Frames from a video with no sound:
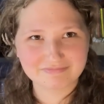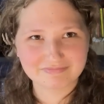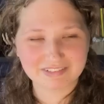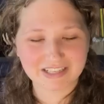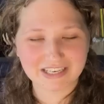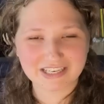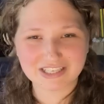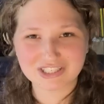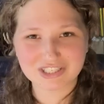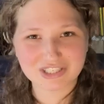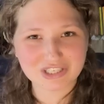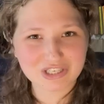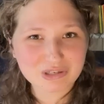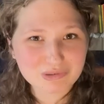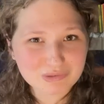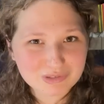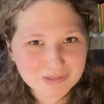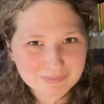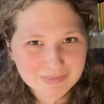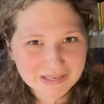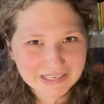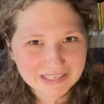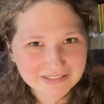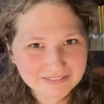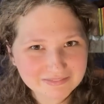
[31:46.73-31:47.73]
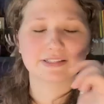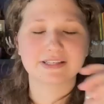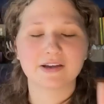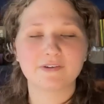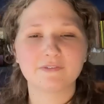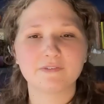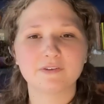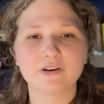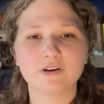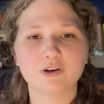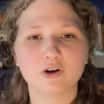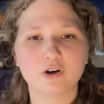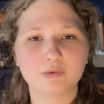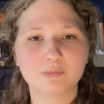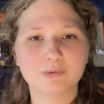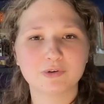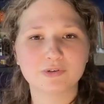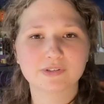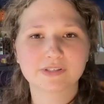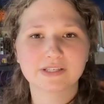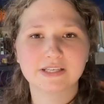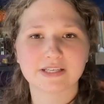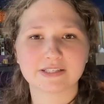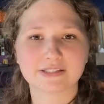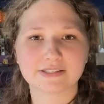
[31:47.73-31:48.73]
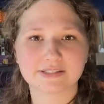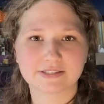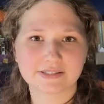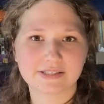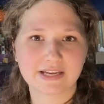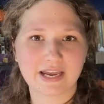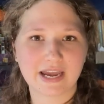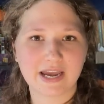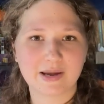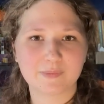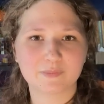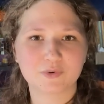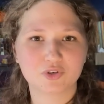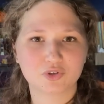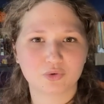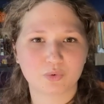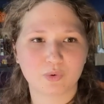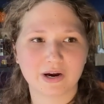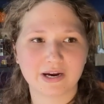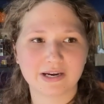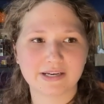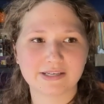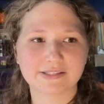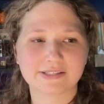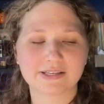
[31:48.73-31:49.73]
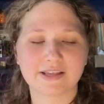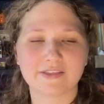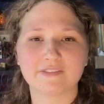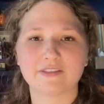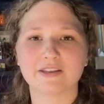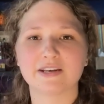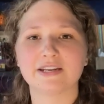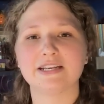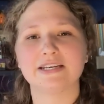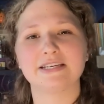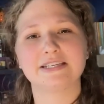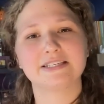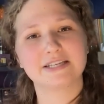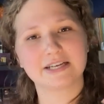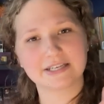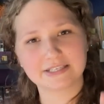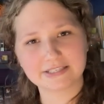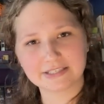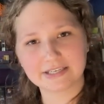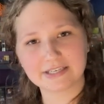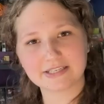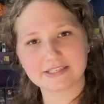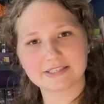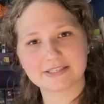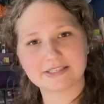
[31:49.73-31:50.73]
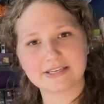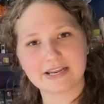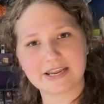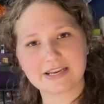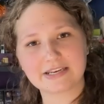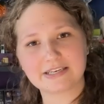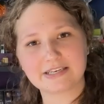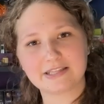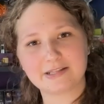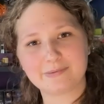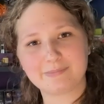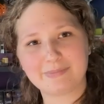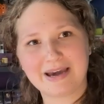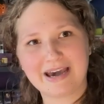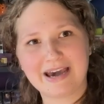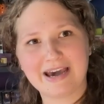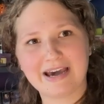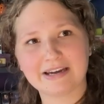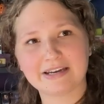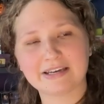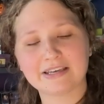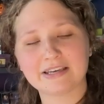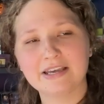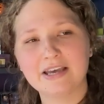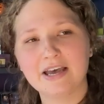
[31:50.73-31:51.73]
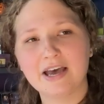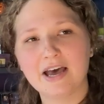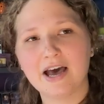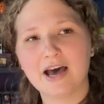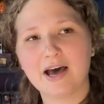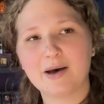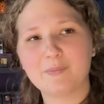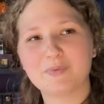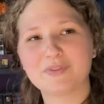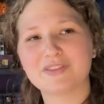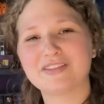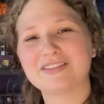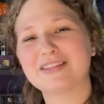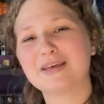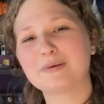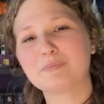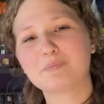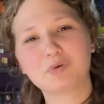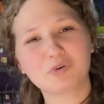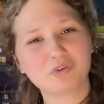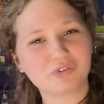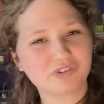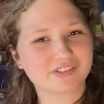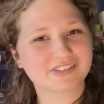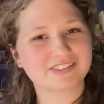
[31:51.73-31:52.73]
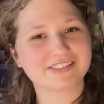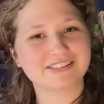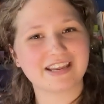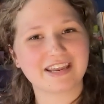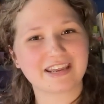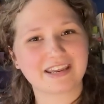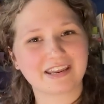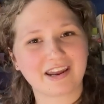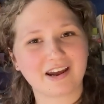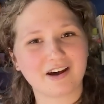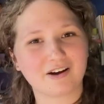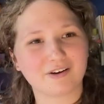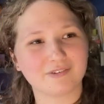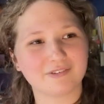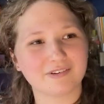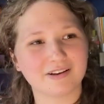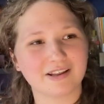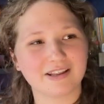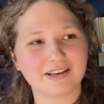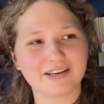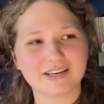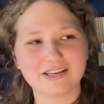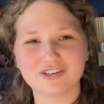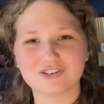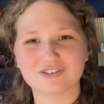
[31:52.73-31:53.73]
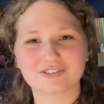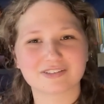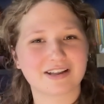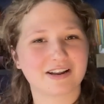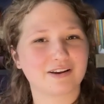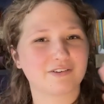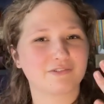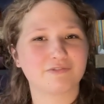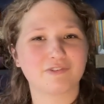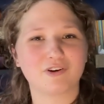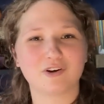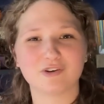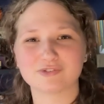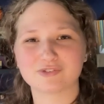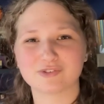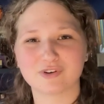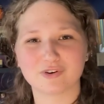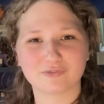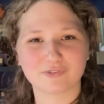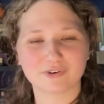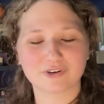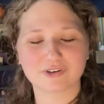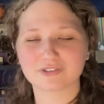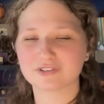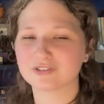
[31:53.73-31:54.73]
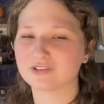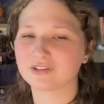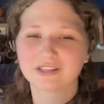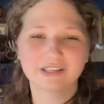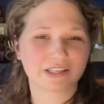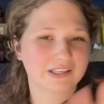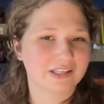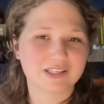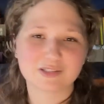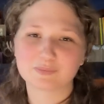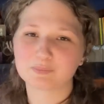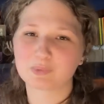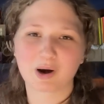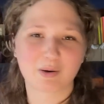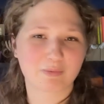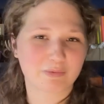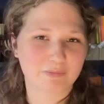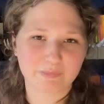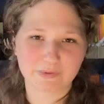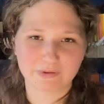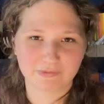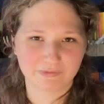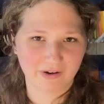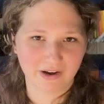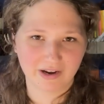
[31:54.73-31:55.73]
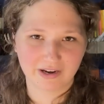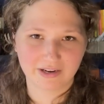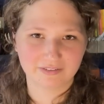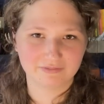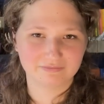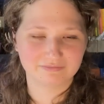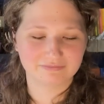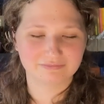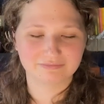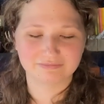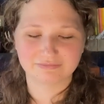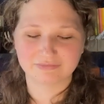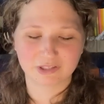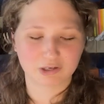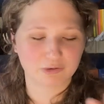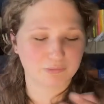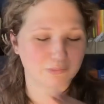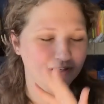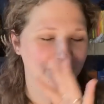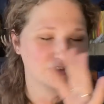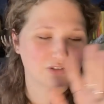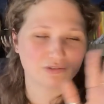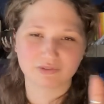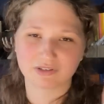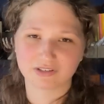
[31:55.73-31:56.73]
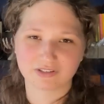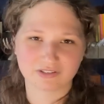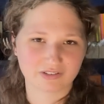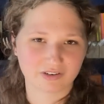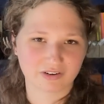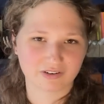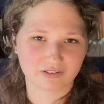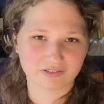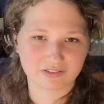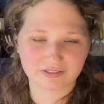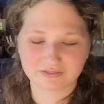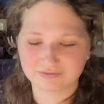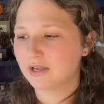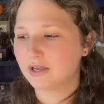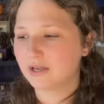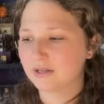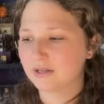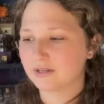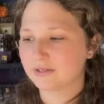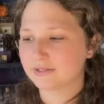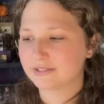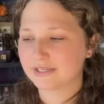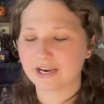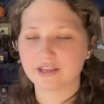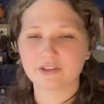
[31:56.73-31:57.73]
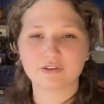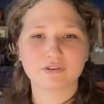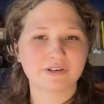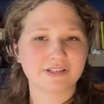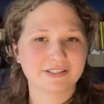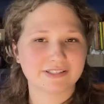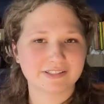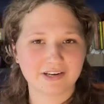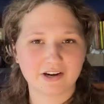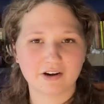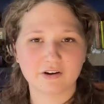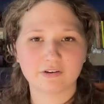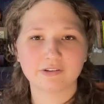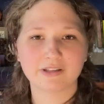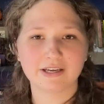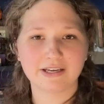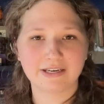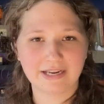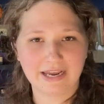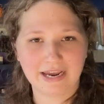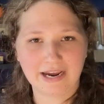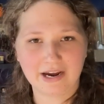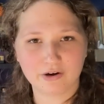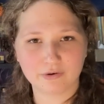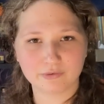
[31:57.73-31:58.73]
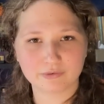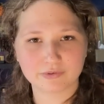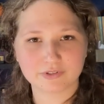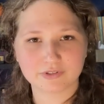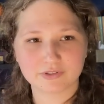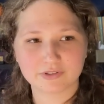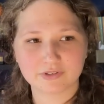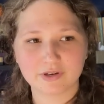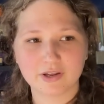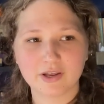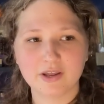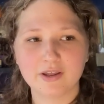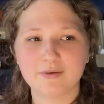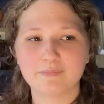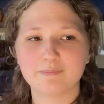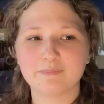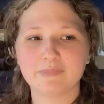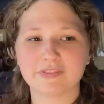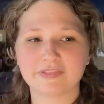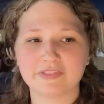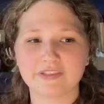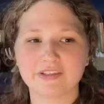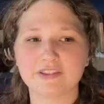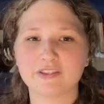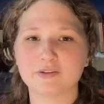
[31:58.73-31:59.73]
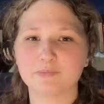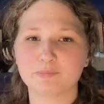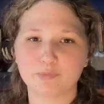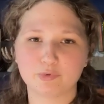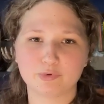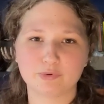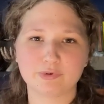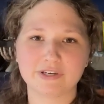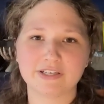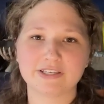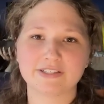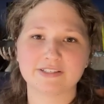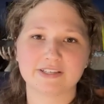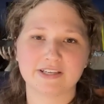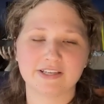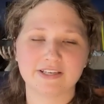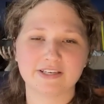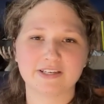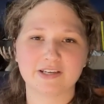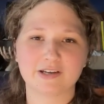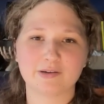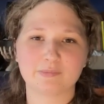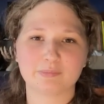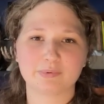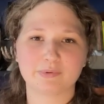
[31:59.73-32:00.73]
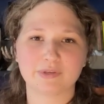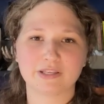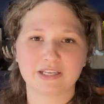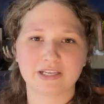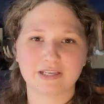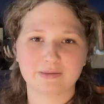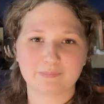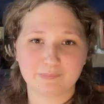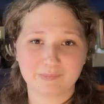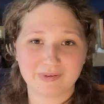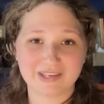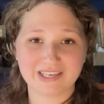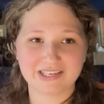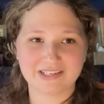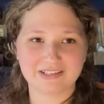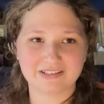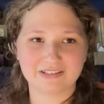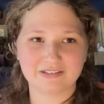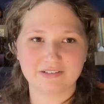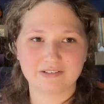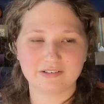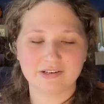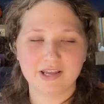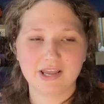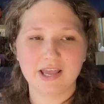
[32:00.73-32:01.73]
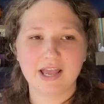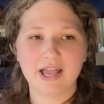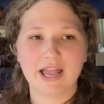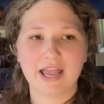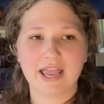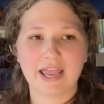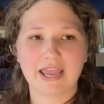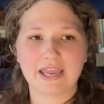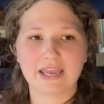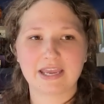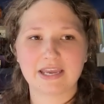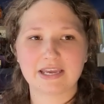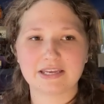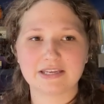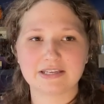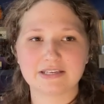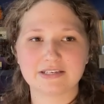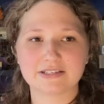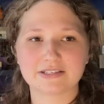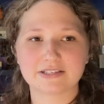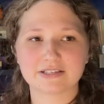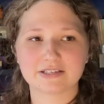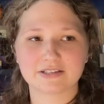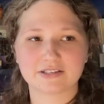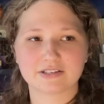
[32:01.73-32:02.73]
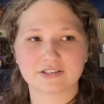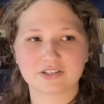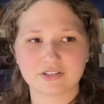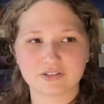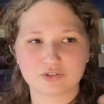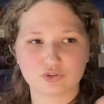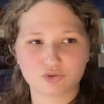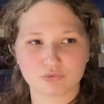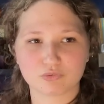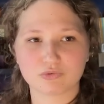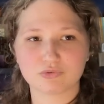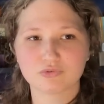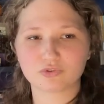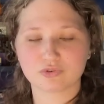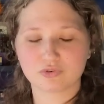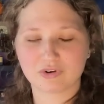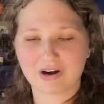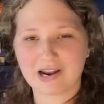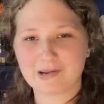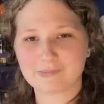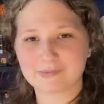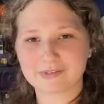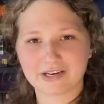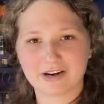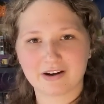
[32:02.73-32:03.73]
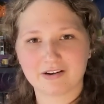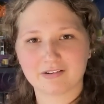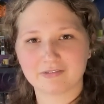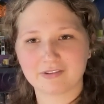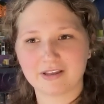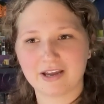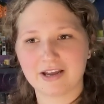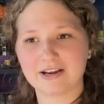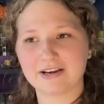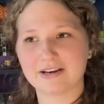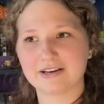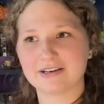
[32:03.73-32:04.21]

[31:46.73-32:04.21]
Excuse me? Stefan almost gets stabbed twice and then he does get staked in the back, uh, but then they pull the stake out and he just kind of falls over, so like he's probably fine. Don't be too concerned. Tyler gets Caroline out, but then the boys end up getting beaten and Jules grabs Caroline